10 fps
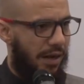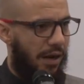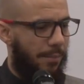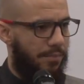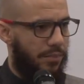
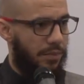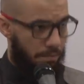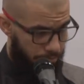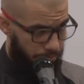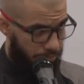
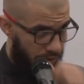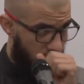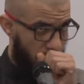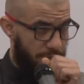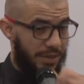
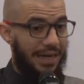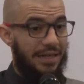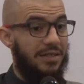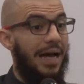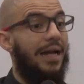
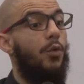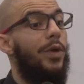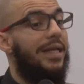that is not